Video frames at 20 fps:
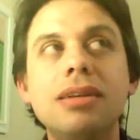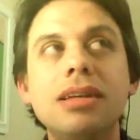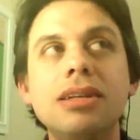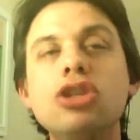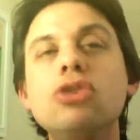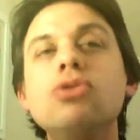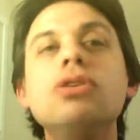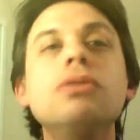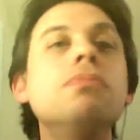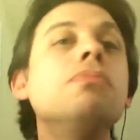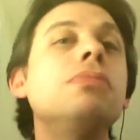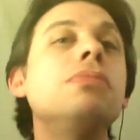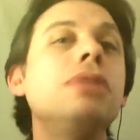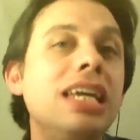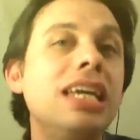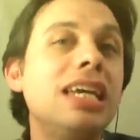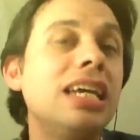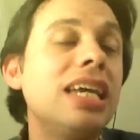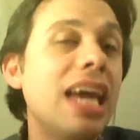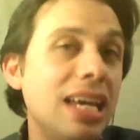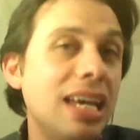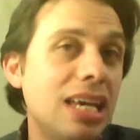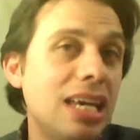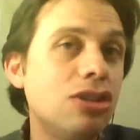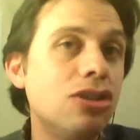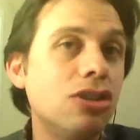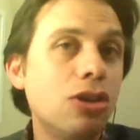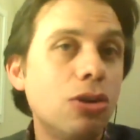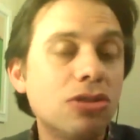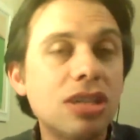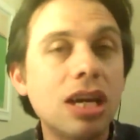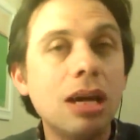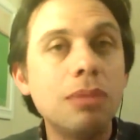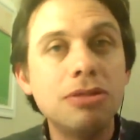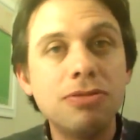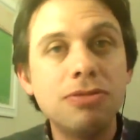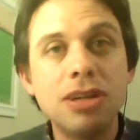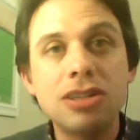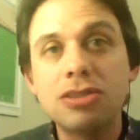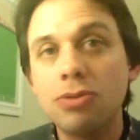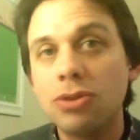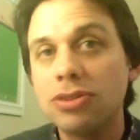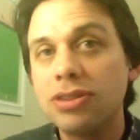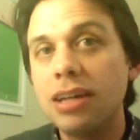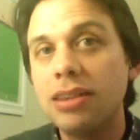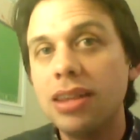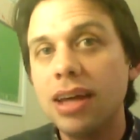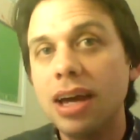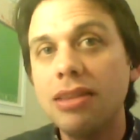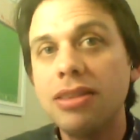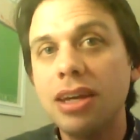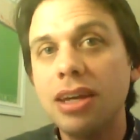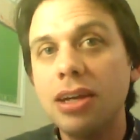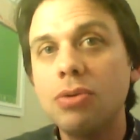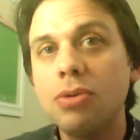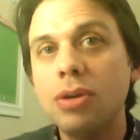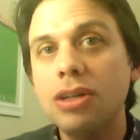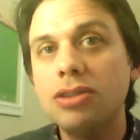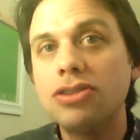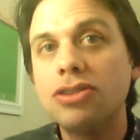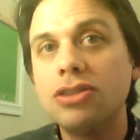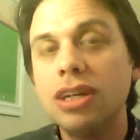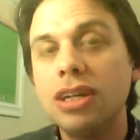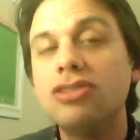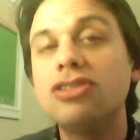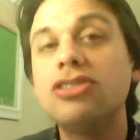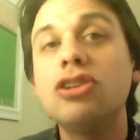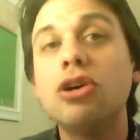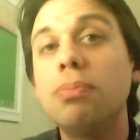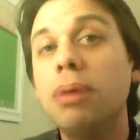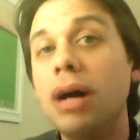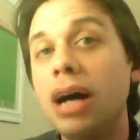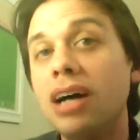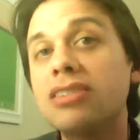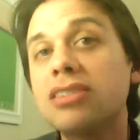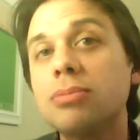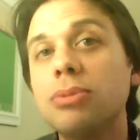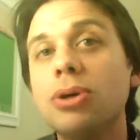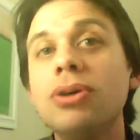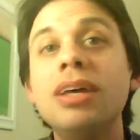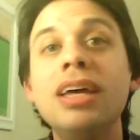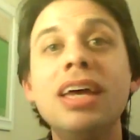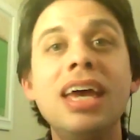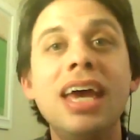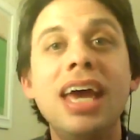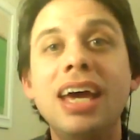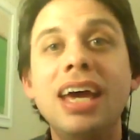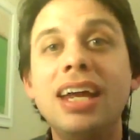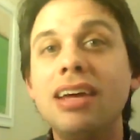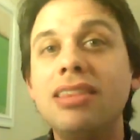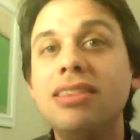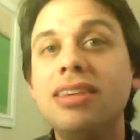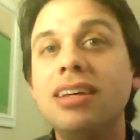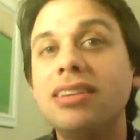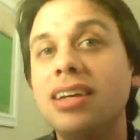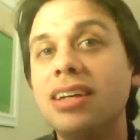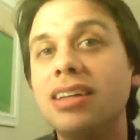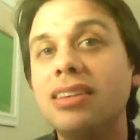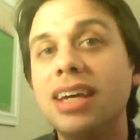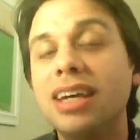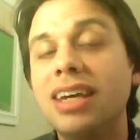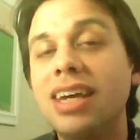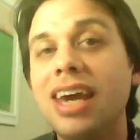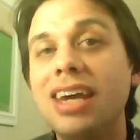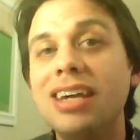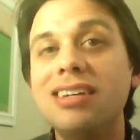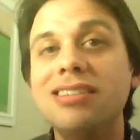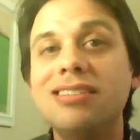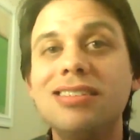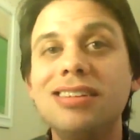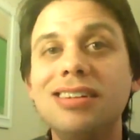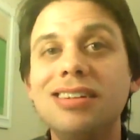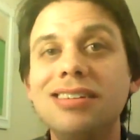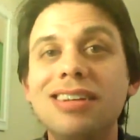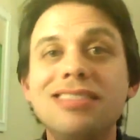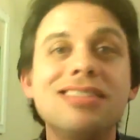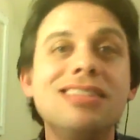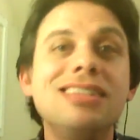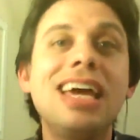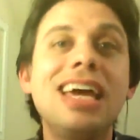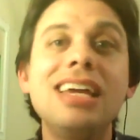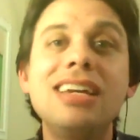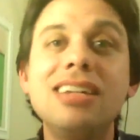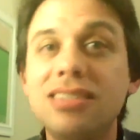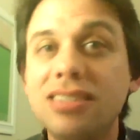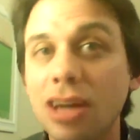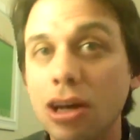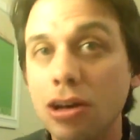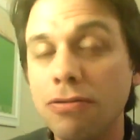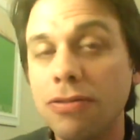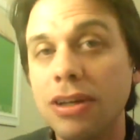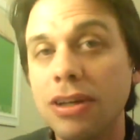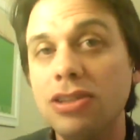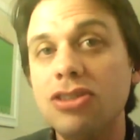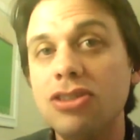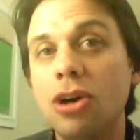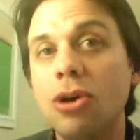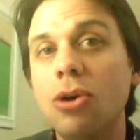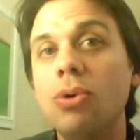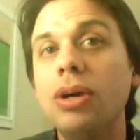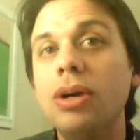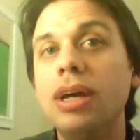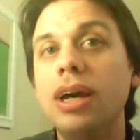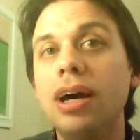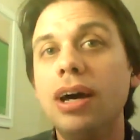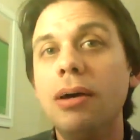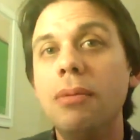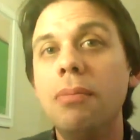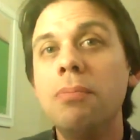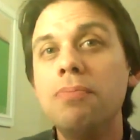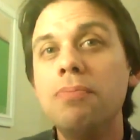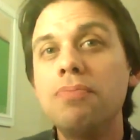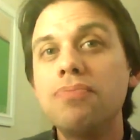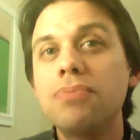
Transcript: you getting Cake into those types of festivals, I I think is is still possible, and I think that, that Cake is doesn't date itself, and so um,